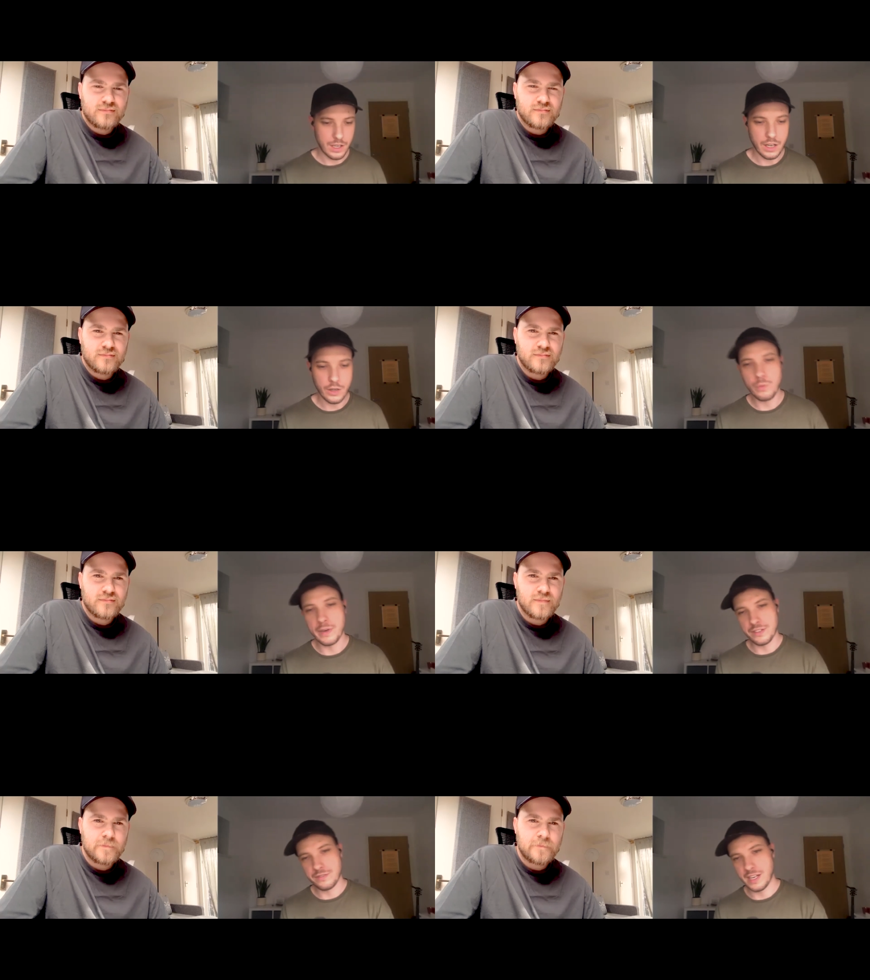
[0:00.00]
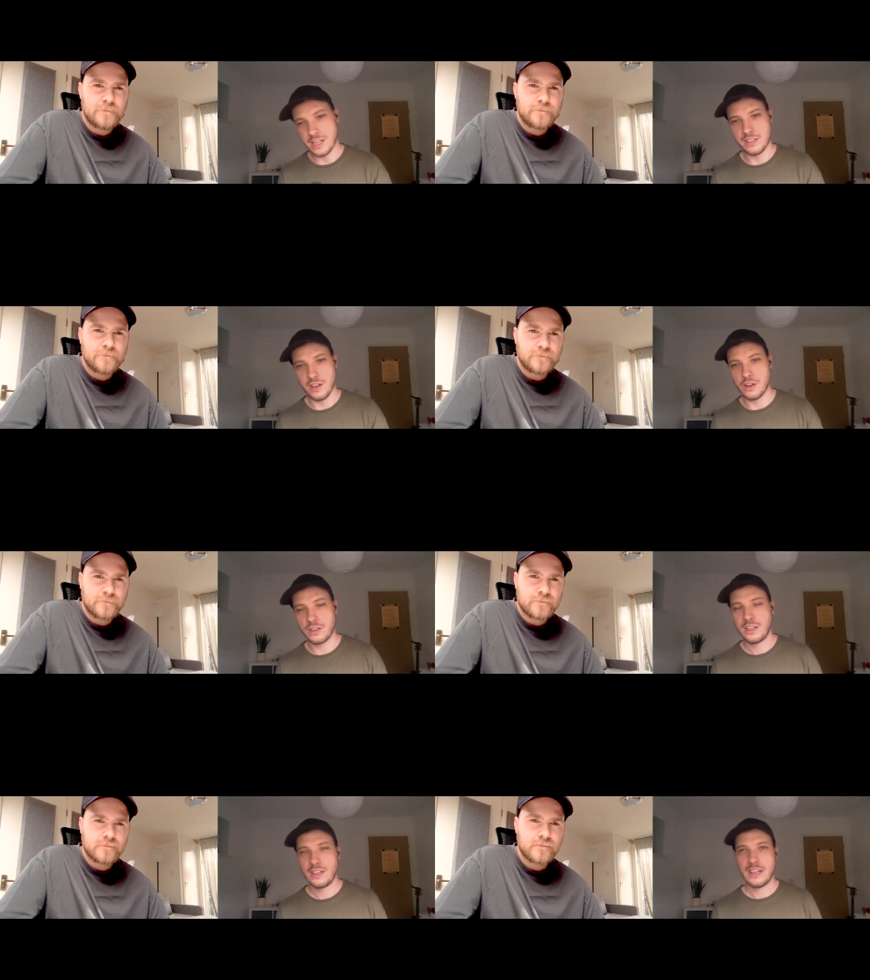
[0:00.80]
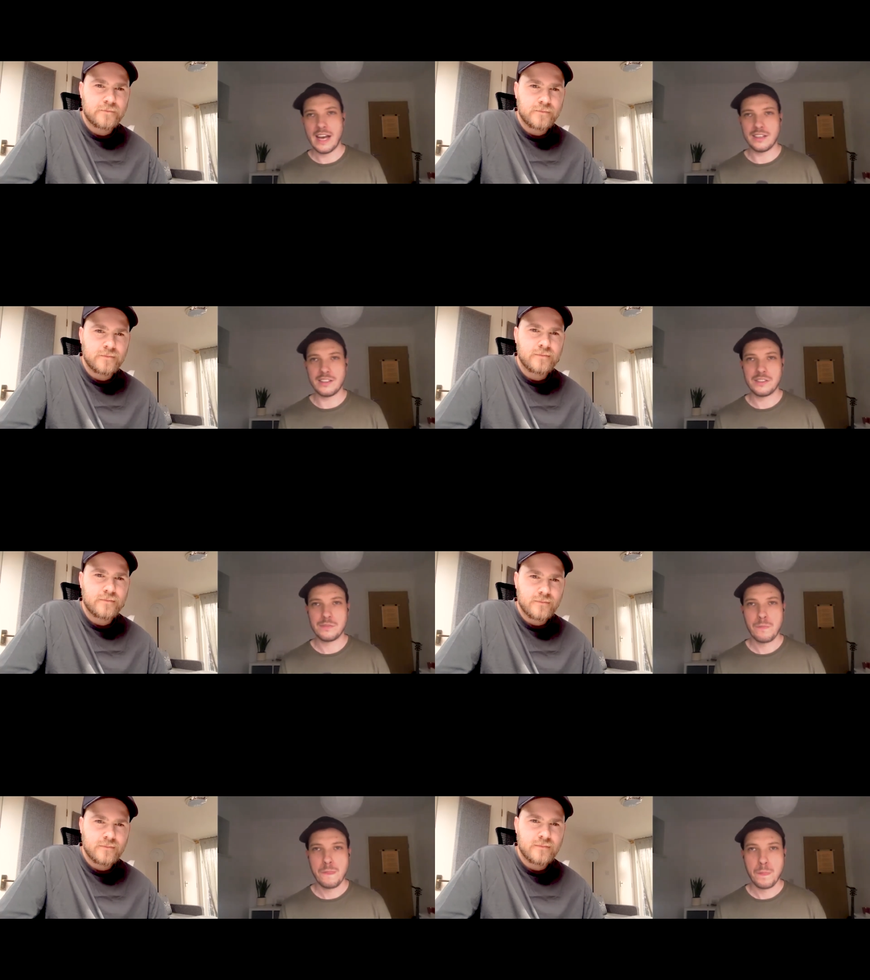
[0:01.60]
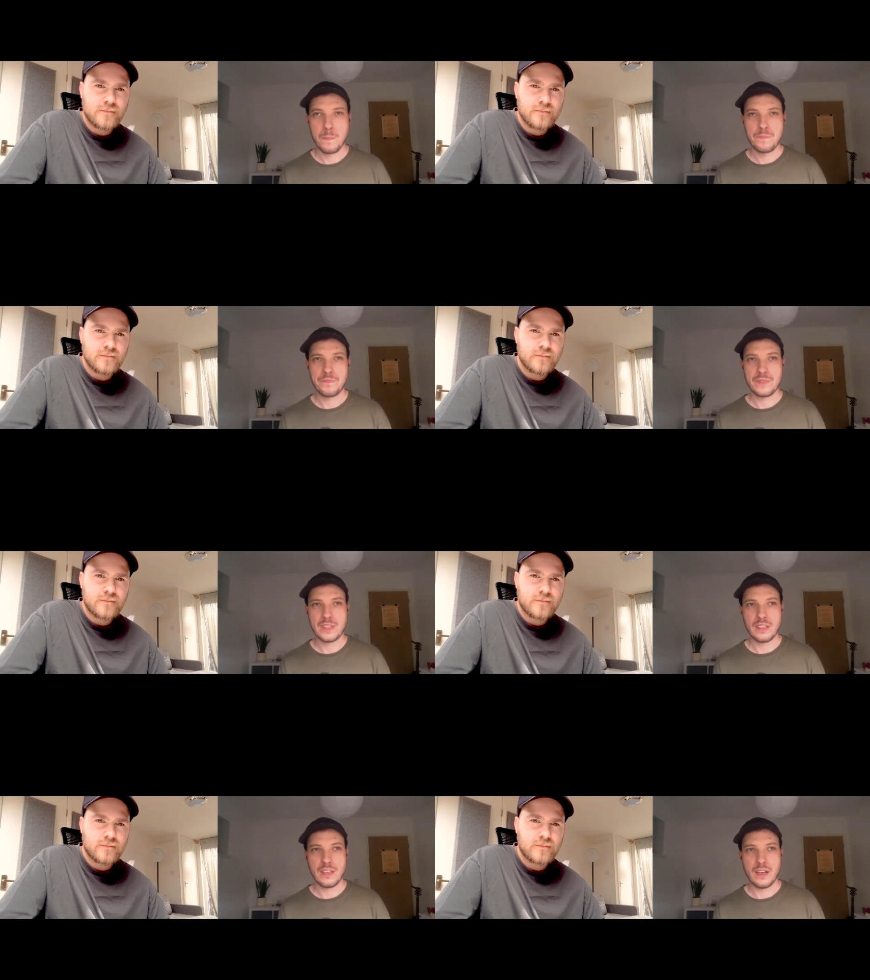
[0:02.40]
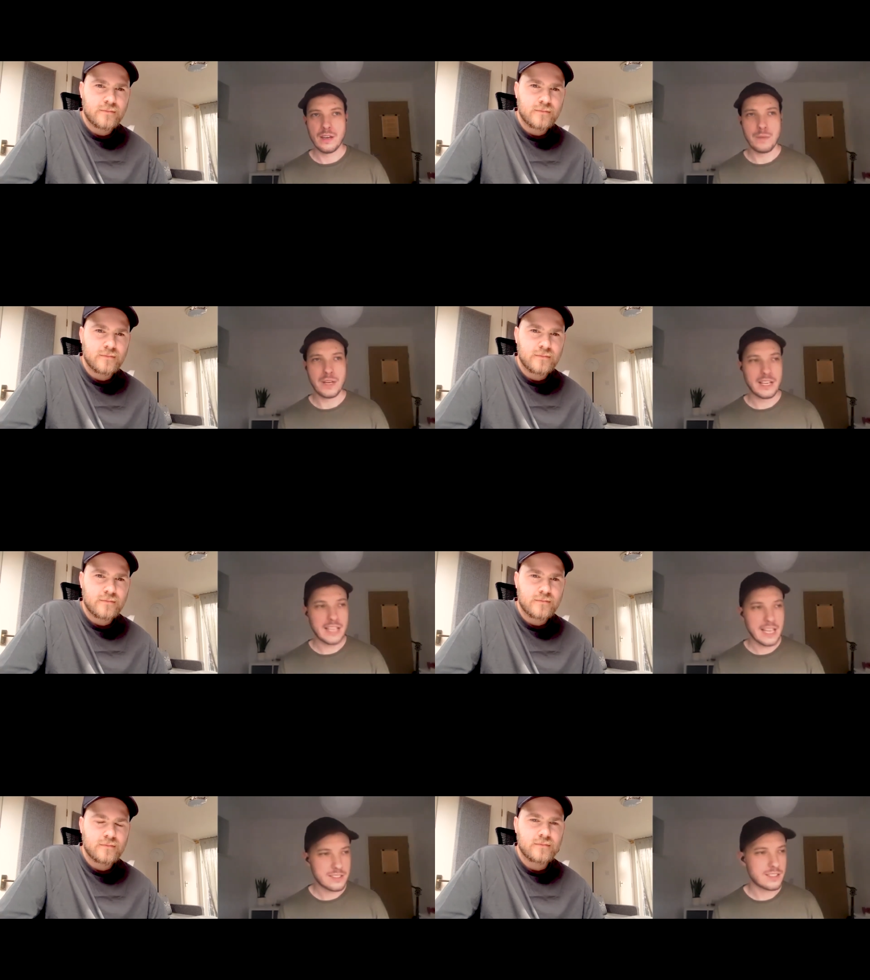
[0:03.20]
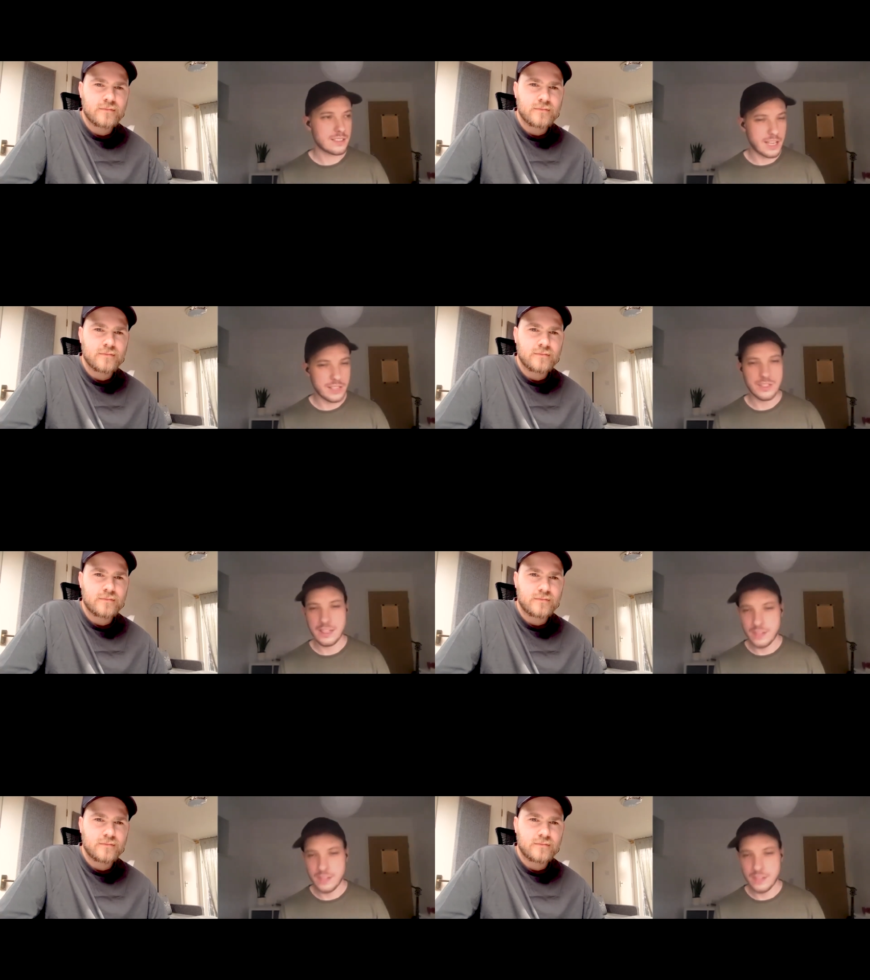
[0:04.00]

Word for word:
Speaker 1: an almost finished song and uh, but I guess it's like you're saying the